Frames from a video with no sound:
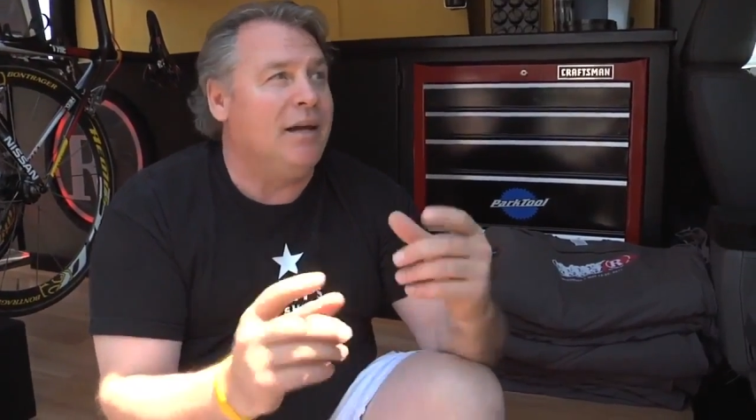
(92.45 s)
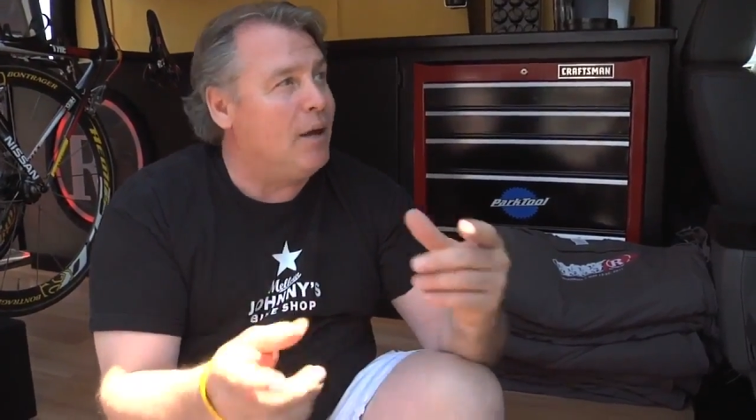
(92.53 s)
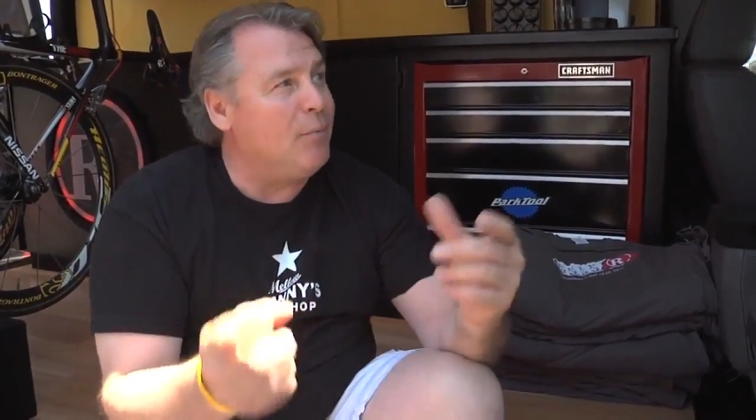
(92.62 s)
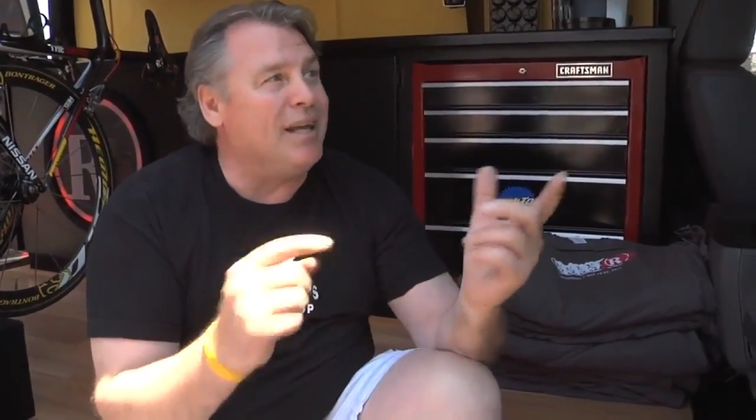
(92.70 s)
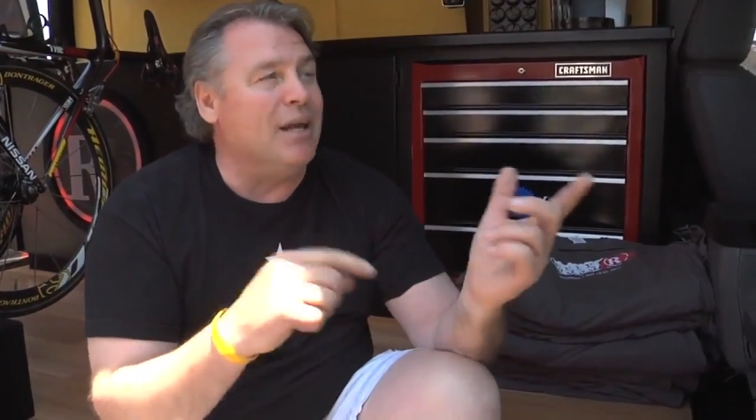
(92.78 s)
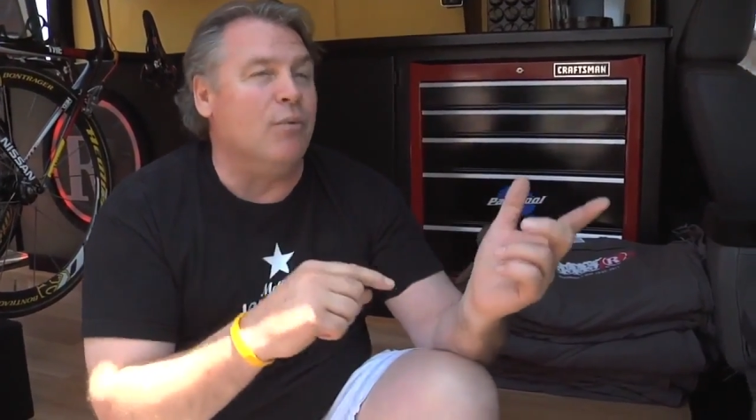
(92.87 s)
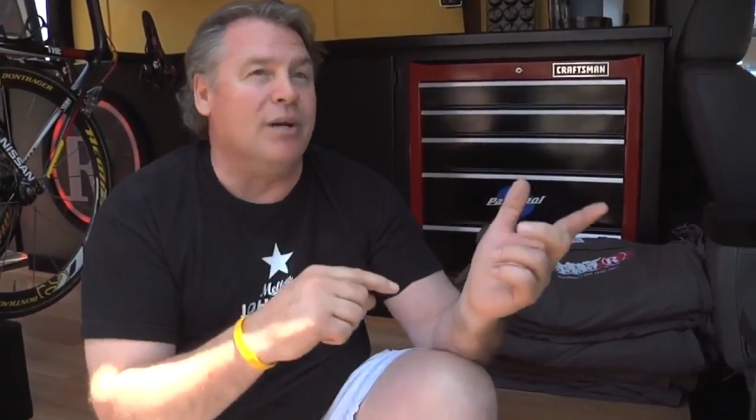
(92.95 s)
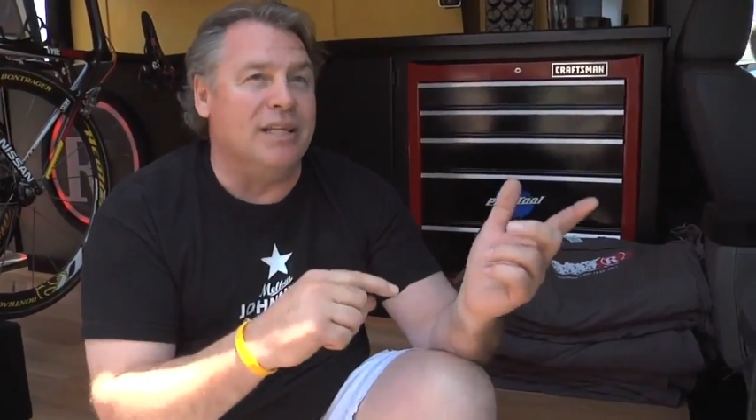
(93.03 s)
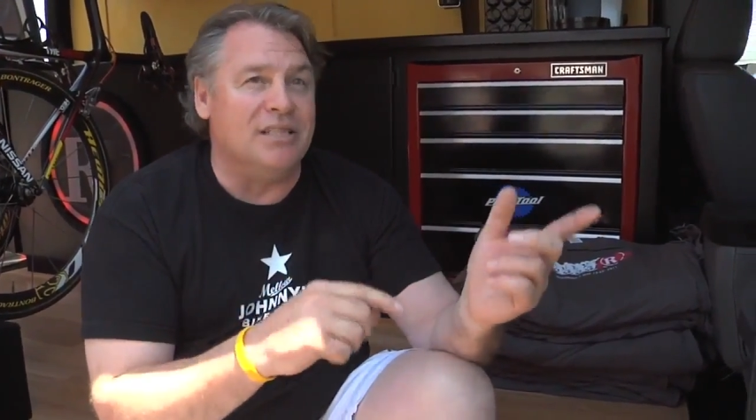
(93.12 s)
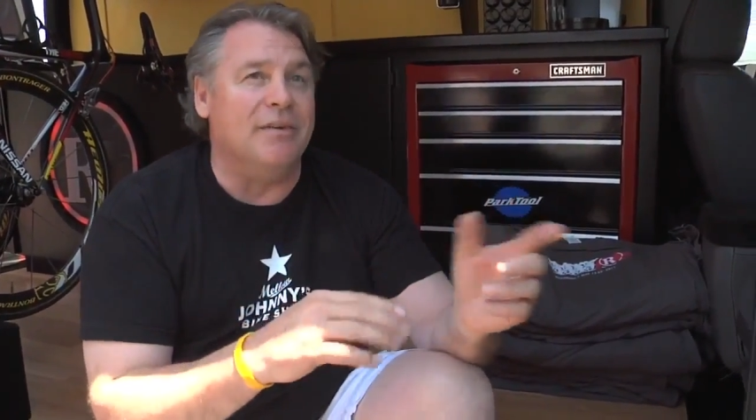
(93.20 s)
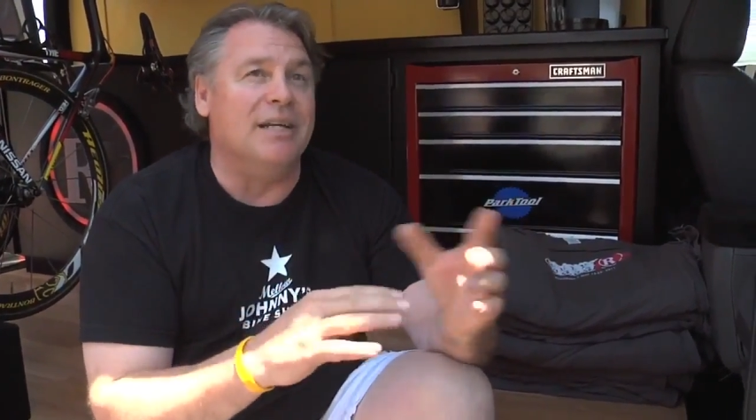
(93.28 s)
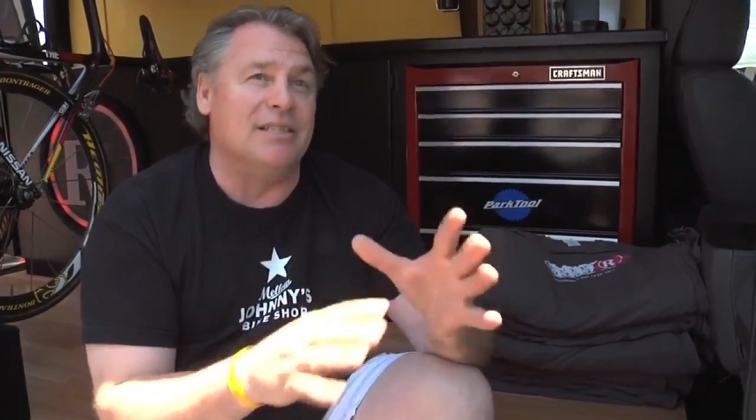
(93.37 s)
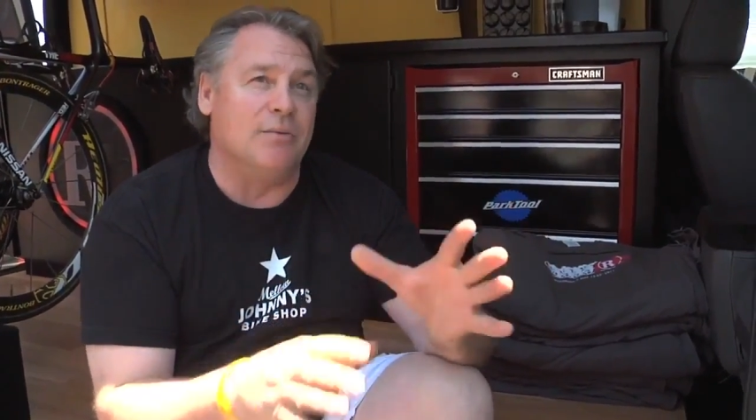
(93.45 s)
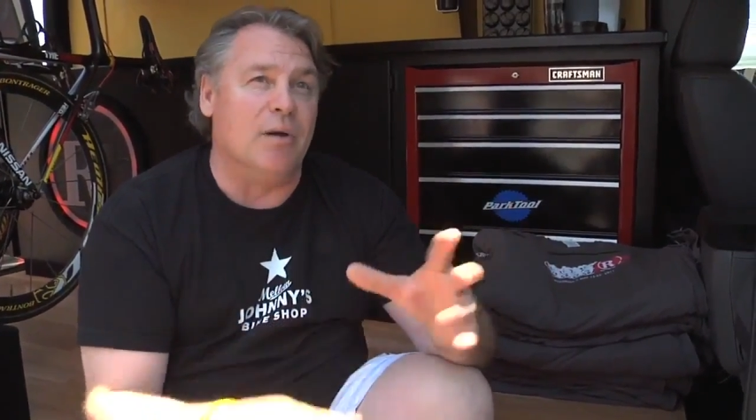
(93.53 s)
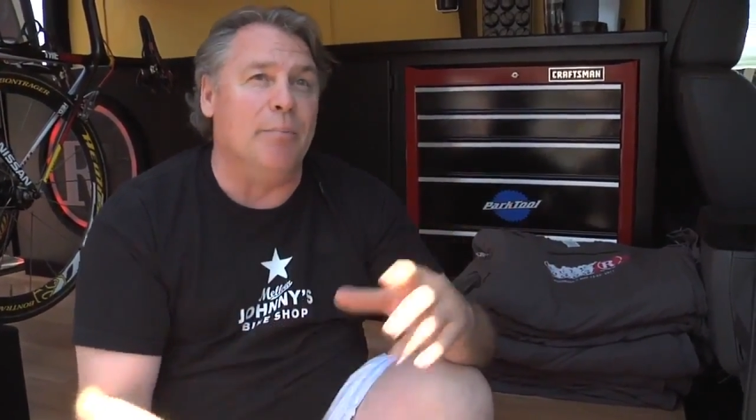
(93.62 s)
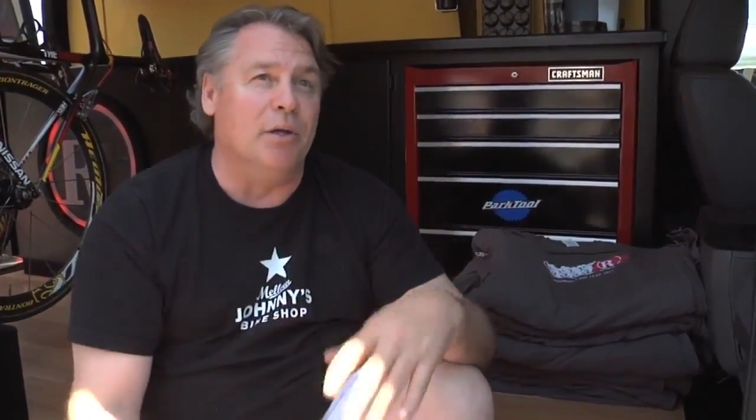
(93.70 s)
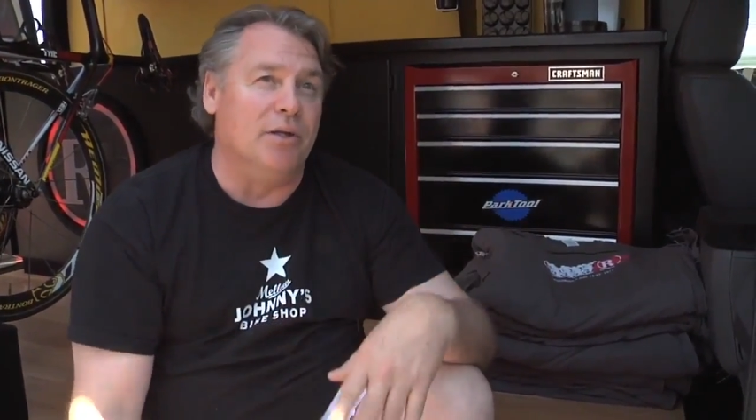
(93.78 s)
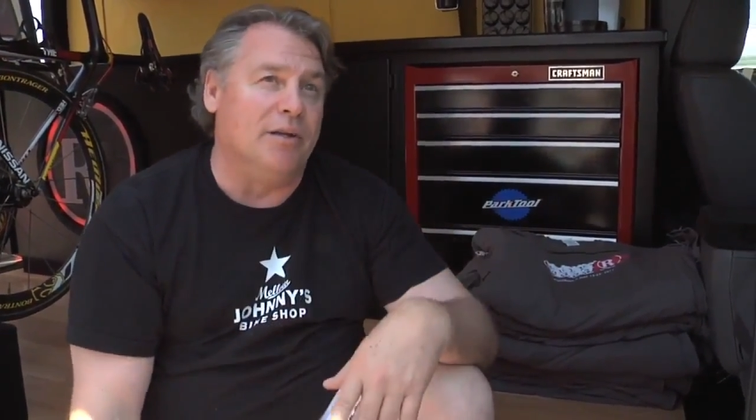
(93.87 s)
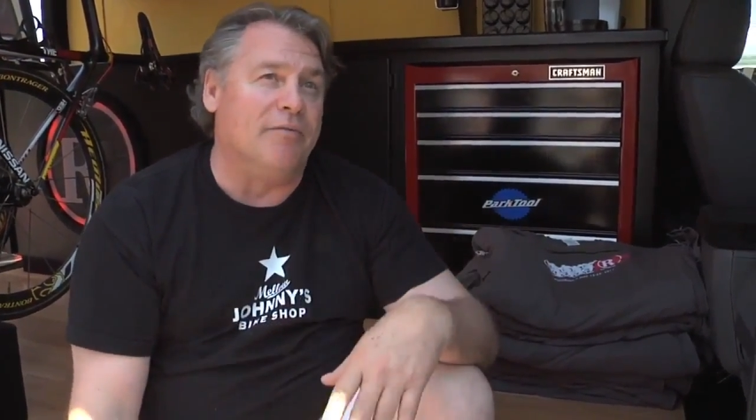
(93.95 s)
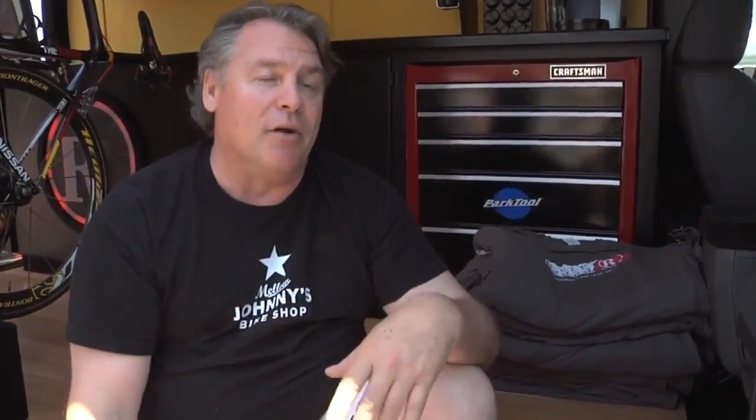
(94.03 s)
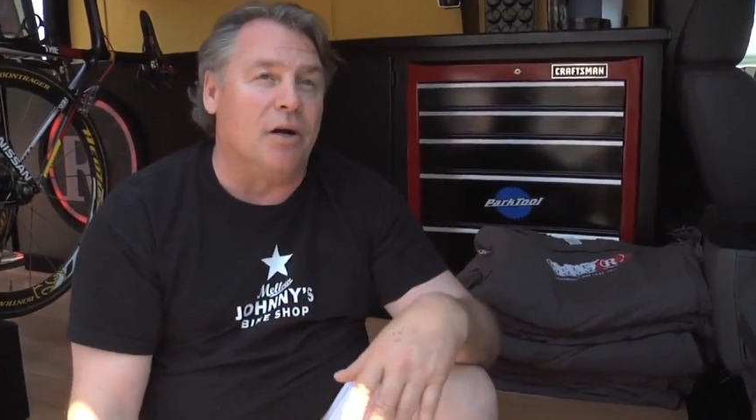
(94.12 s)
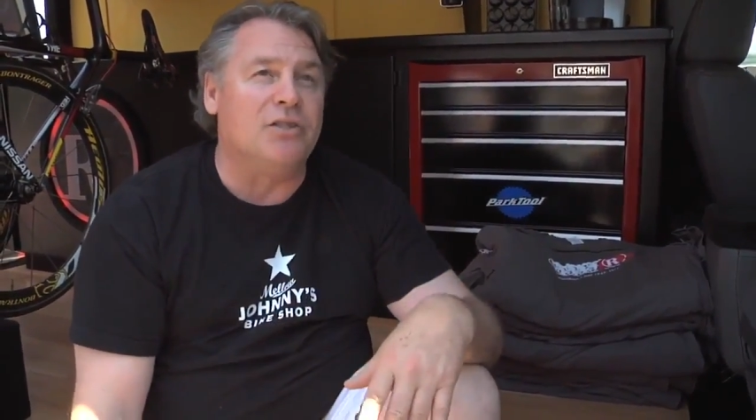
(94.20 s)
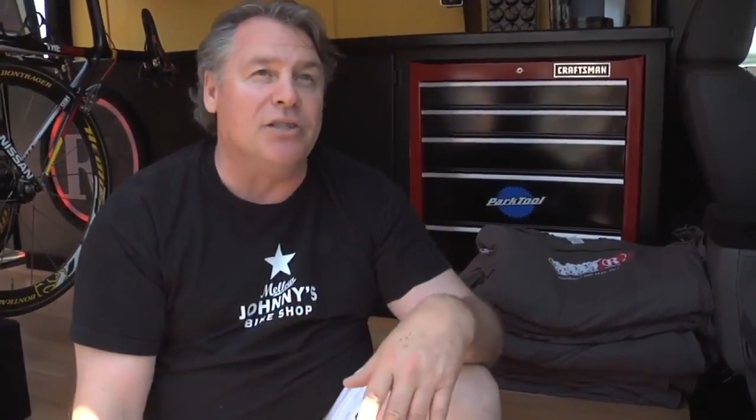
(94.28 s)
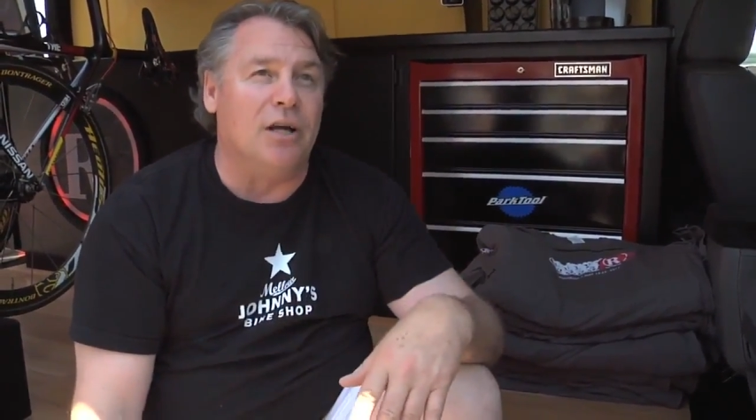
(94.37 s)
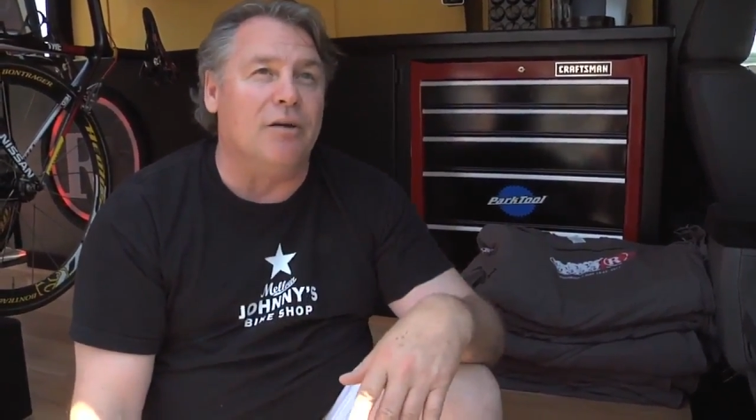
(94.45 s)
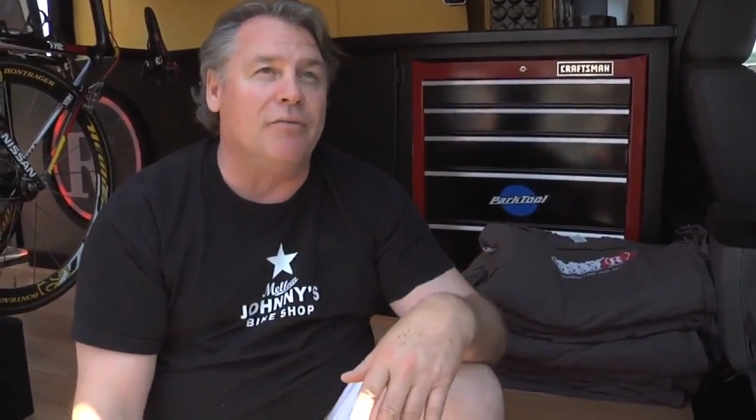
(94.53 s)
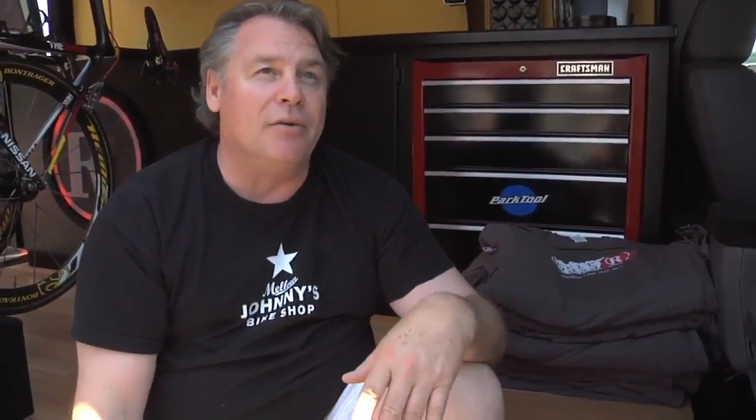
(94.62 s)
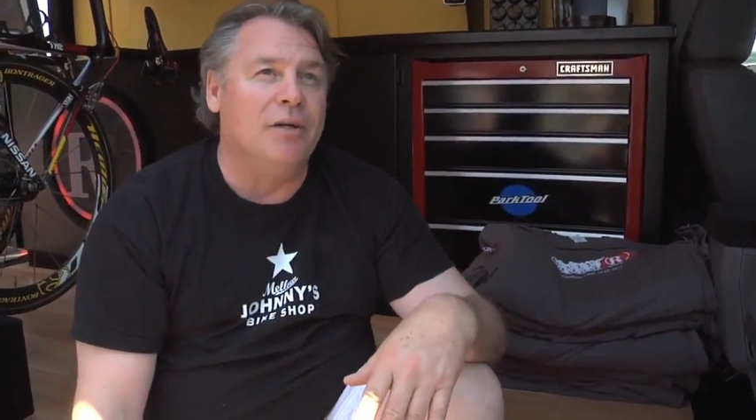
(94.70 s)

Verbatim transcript: I want to get one of these vans, I want to build it up for ourselves.